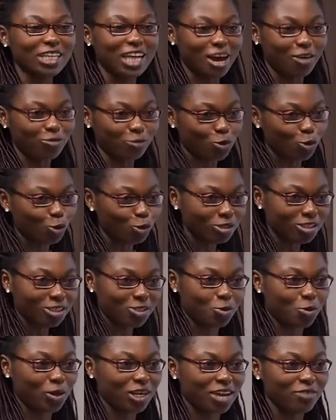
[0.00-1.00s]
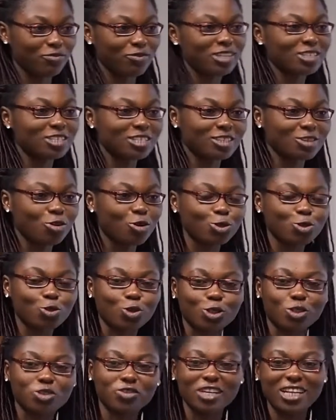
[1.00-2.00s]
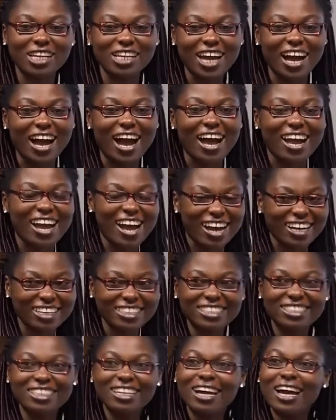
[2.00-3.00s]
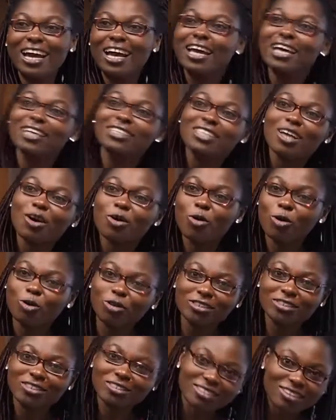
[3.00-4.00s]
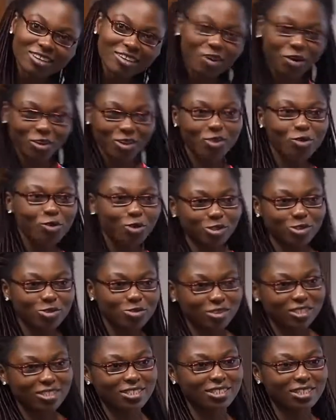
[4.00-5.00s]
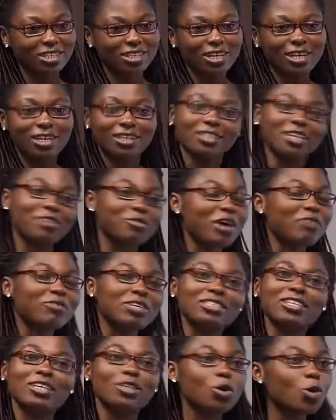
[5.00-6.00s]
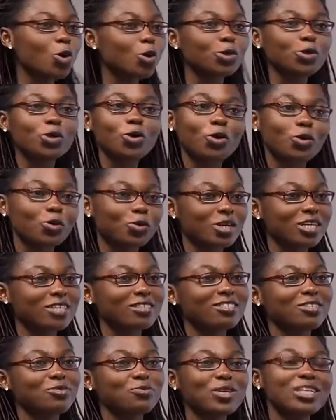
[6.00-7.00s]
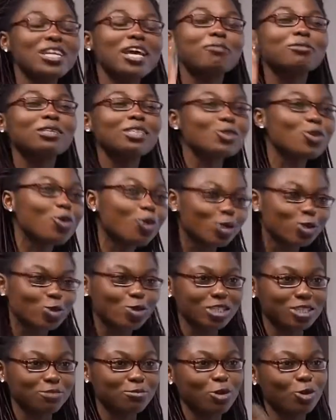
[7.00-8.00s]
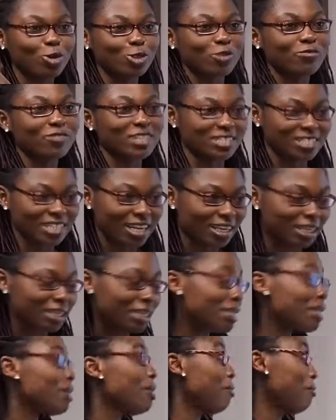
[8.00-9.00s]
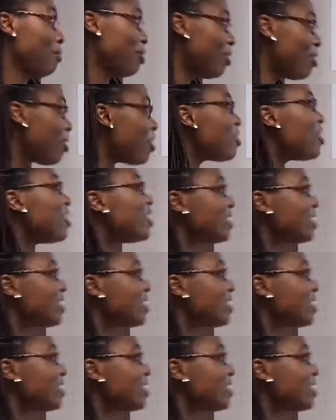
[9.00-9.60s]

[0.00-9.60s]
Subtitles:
have gold. So when I first got to Australia, I asked, is there gold on the Gold Coast? The driver said, oh no, we named it Gold Coast because of the sun. All right,